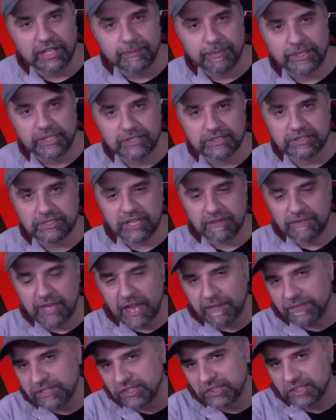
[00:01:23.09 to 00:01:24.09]
Because if you
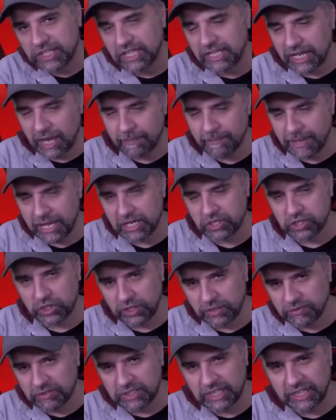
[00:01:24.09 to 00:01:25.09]
haven't seen that, make sure
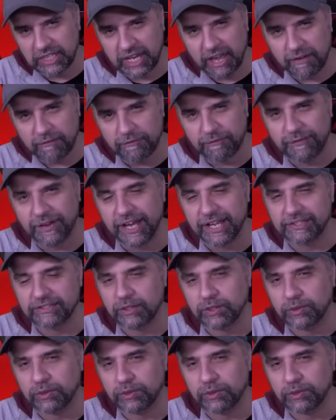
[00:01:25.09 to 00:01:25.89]
you've seen that first.